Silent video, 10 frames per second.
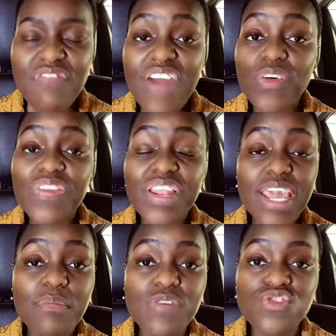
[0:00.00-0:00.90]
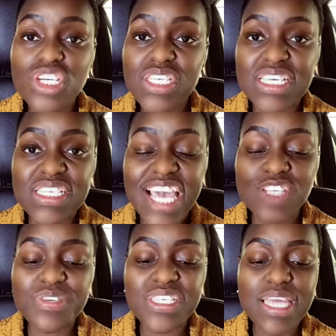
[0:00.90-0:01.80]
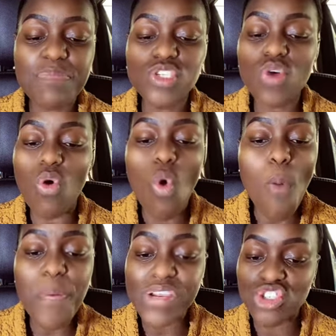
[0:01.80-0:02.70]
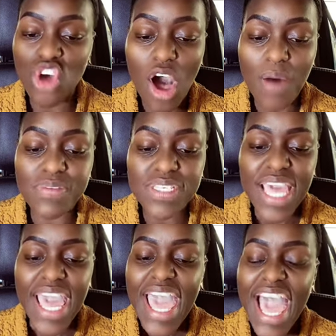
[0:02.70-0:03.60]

Father, in the name of Jesus, as we step into our corporate jobs,